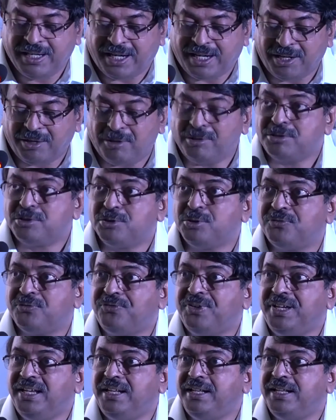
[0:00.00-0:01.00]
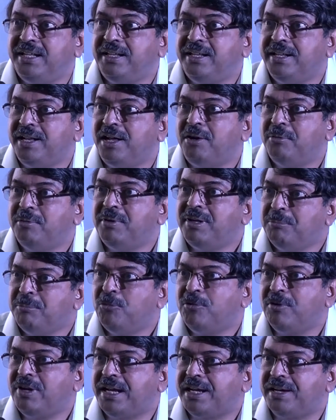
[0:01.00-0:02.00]
I also feel now
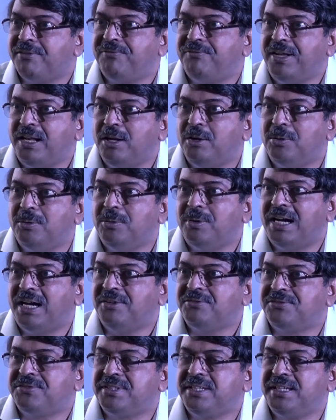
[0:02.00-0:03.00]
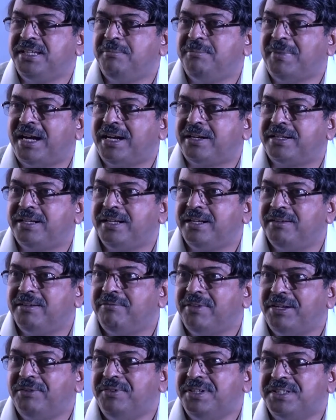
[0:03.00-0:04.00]
more like a fellow. I've seen MACTEL
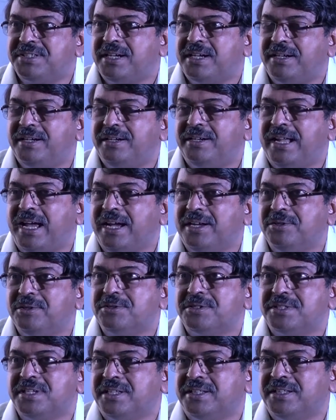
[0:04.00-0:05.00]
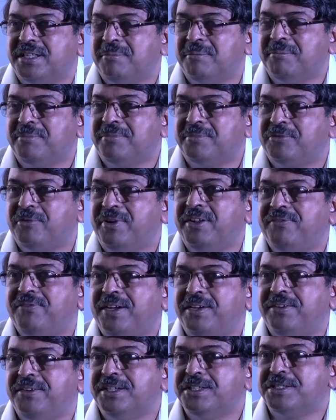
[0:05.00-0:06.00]
when we started diagnosing them
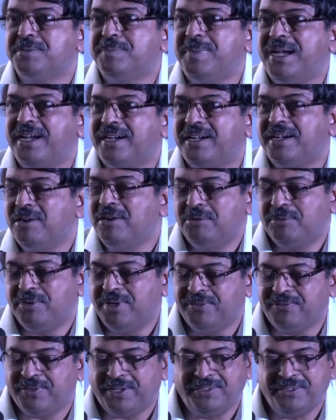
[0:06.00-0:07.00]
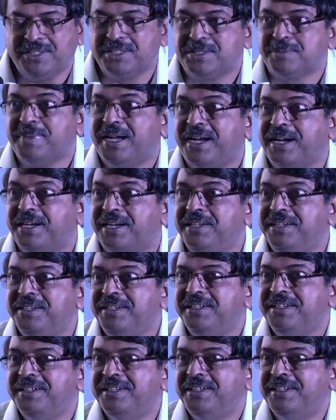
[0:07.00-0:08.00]
25 years back, around 25 years back,
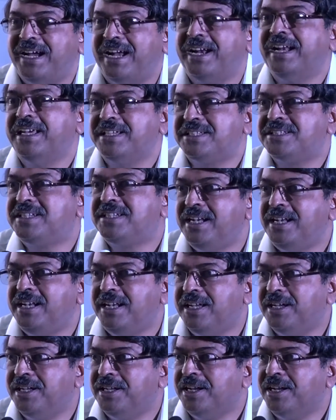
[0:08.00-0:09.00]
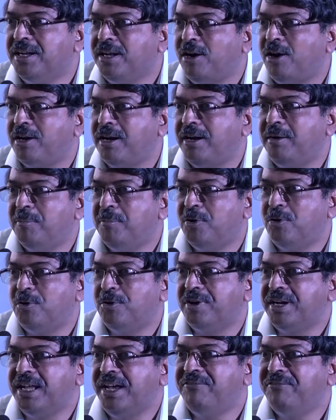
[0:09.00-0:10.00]
and I still learn a lot
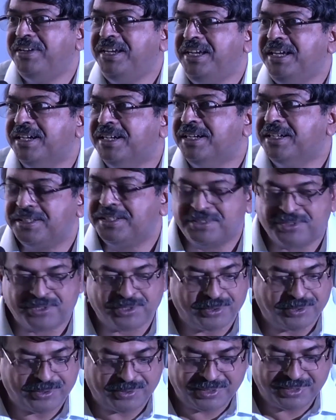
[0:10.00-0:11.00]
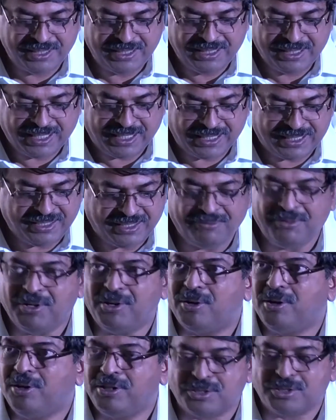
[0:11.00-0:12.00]
more every year. So I think we
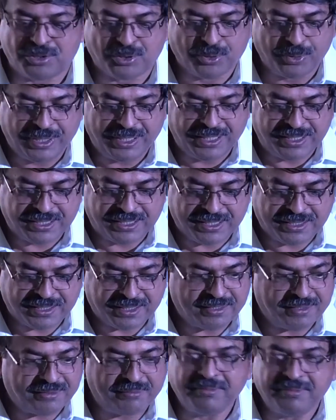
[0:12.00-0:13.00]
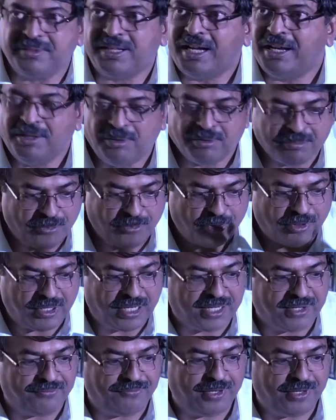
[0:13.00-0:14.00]
are all students. I look more
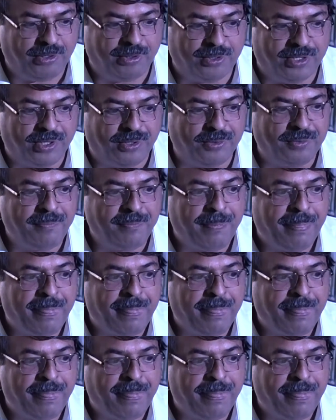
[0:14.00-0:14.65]
like a fellow now.